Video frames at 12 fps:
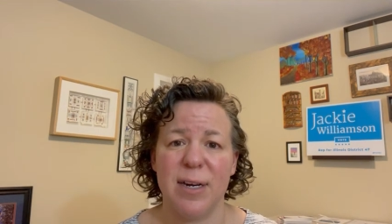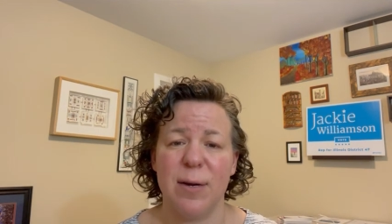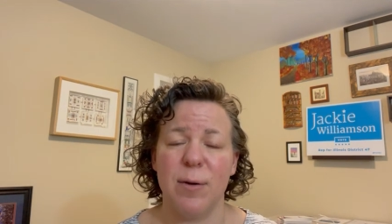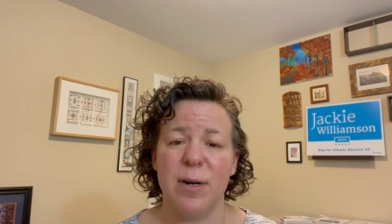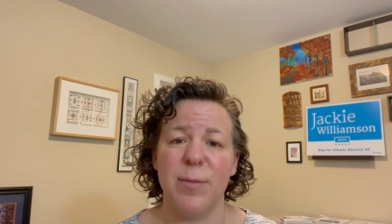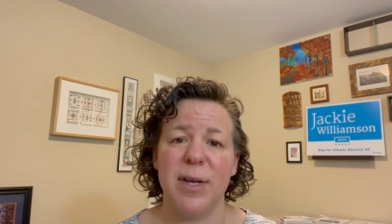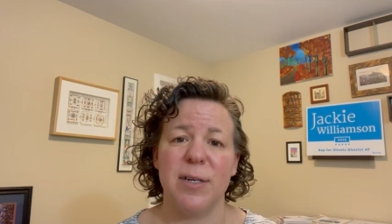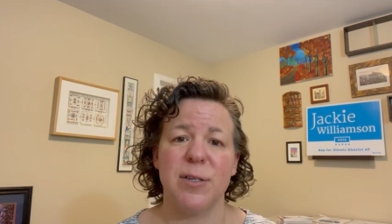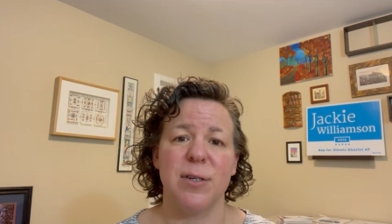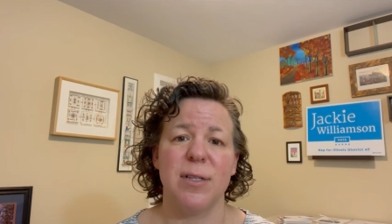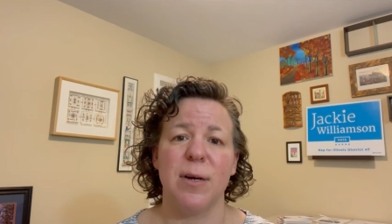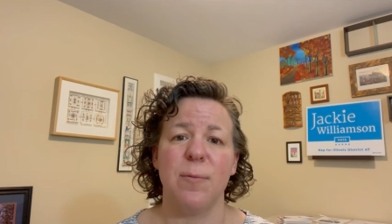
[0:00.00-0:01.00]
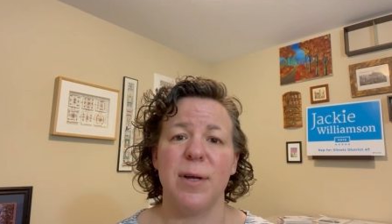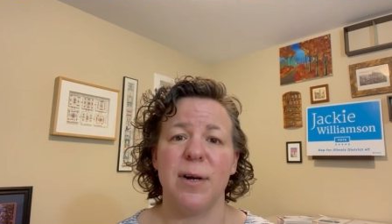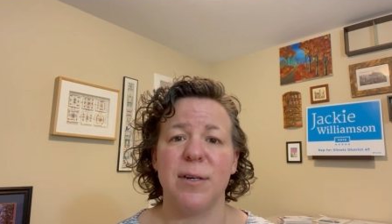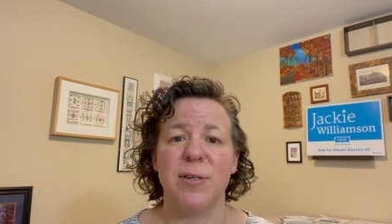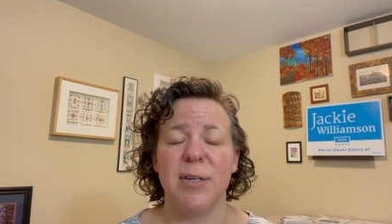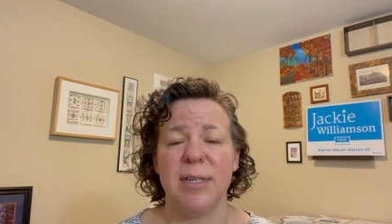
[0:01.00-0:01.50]
I want to make sure that we
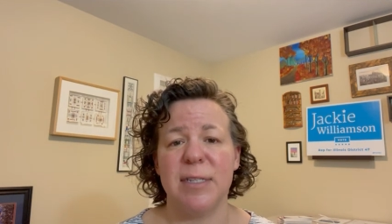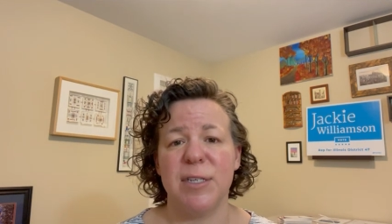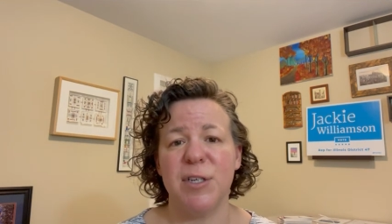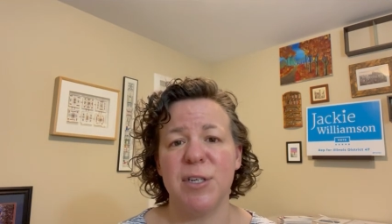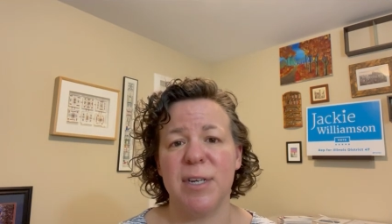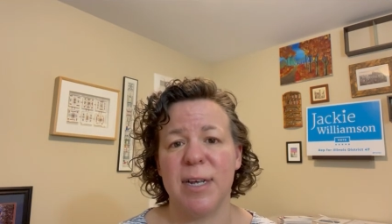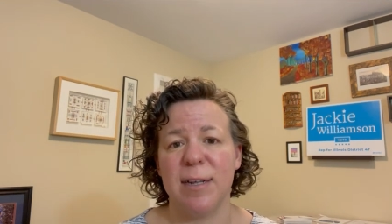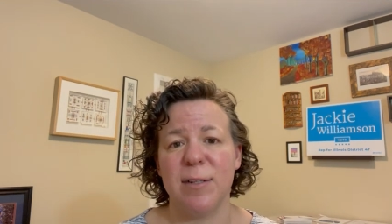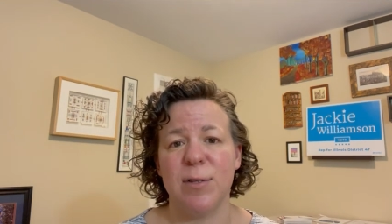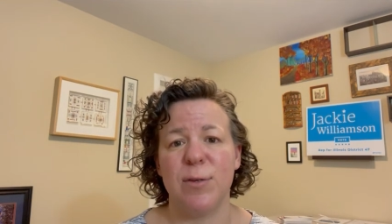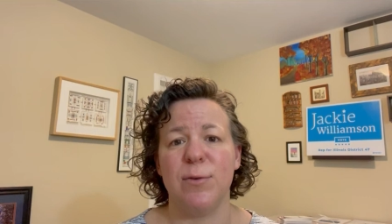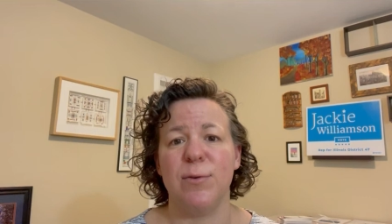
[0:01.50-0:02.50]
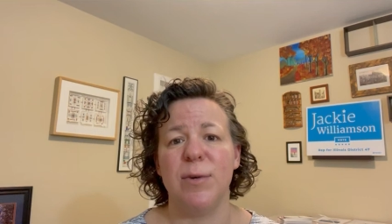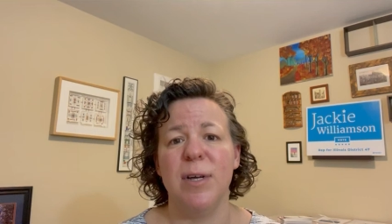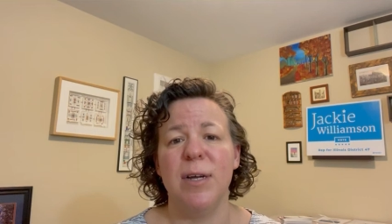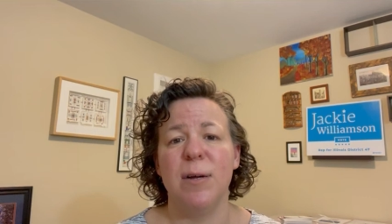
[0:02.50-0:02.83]
are transitioning to